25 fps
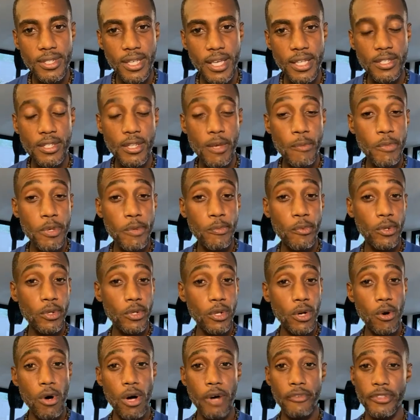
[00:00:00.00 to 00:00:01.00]
And some people
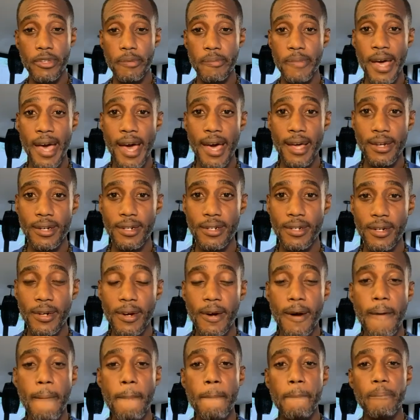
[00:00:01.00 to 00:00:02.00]
know off the bat,
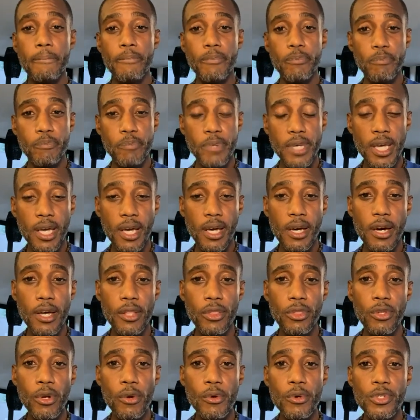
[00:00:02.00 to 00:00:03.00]
being
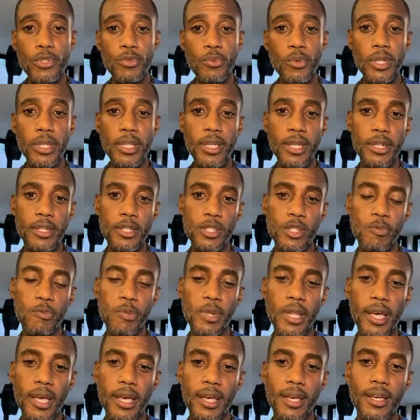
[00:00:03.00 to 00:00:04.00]
cutthroat is really a
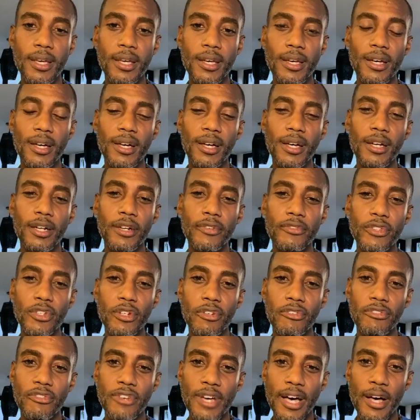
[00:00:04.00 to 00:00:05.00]
display of your
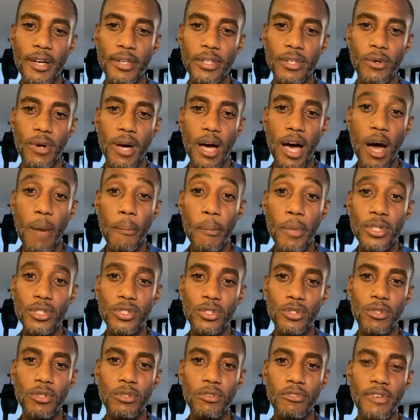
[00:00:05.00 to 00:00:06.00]
value. How much
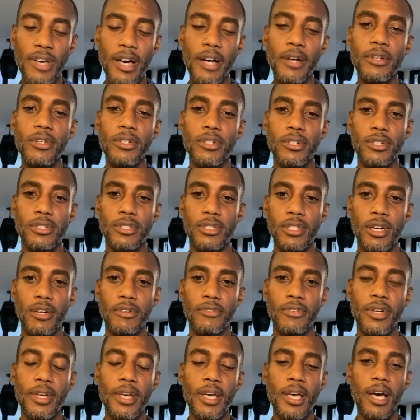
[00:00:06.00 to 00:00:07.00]
do you value yourself?
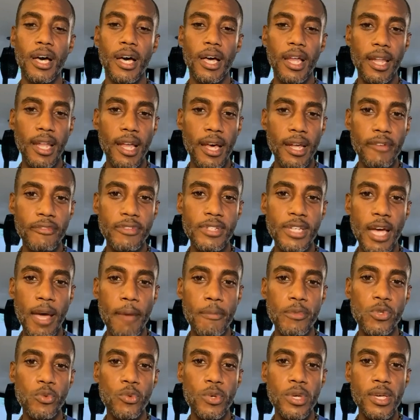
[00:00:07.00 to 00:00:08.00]
A lot of
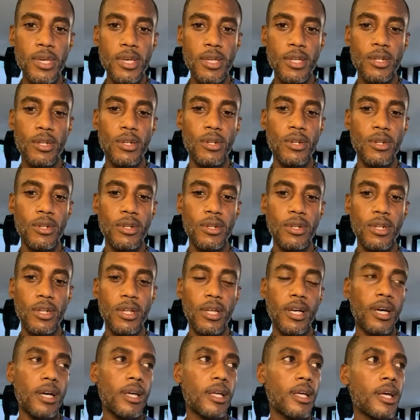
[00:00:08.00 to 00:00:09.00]
times we
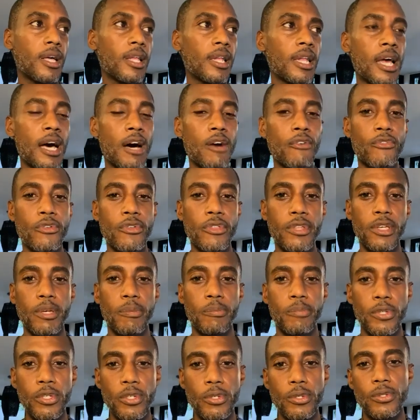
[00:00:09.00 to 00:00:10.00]
allow for the
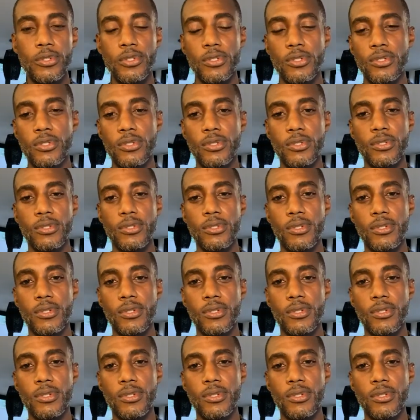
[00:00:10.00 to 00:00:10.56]
abuse.